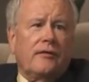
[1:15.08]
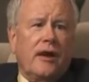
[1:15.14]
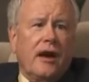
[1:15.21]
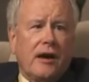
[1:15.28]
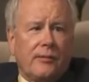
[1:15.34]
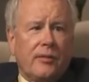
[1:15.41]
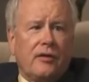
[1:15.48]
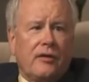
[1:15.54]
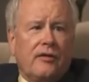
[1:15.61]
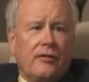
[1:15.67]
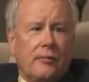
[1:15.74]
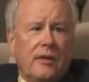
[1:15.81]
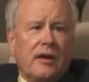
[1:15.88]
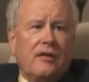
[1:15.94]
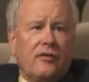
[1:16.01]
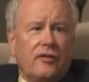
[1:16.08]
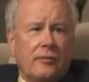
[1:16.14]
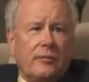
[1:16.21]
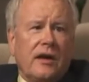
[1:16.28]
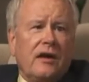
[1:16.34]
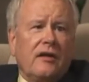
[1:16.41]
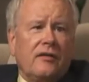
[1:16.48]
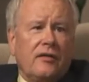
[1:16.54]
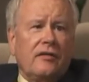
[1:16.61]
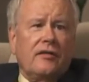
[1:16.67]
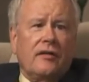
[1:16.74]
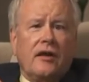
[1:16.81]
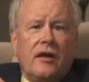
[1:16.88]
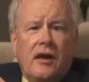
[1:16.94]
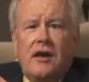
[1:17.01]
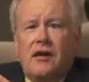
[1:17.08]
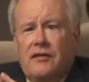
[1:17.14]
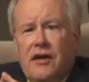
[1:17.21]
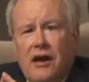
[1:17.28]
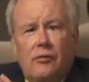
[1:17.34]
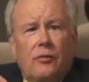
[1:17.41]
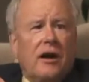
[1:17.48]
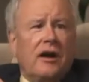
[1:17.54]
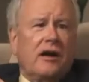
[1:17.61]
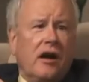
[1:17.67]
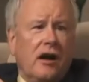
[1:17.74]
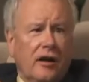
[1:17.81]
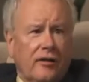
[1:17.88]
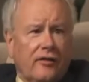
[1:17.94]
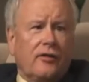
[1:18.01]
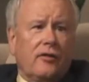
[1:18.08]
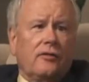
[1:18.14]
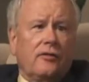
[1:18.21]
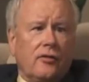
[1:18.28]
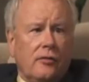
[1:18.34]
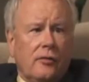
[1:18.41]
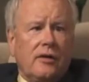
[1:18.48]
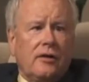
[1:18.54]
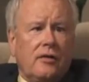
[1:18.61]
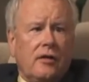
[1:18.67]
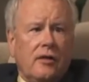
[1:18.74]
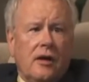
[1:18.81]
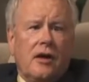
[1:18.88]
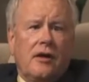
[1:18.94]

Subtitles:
of capitalism and in some cases downright hostile to it.